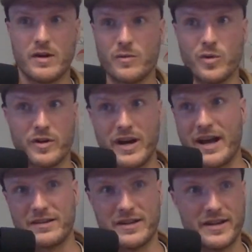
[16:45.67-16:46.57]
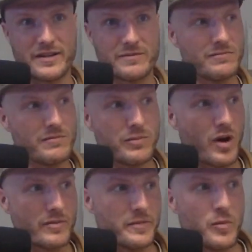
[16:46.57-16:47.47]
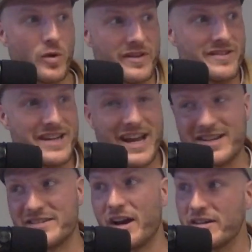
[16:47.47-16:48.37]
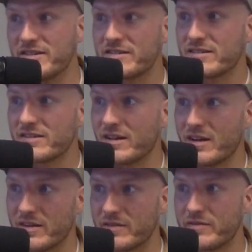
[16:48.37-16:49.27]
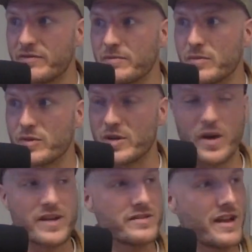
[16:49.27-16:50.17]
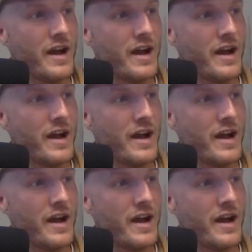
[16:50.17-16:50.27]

We're at like probably more than 10 tons of marine waste now.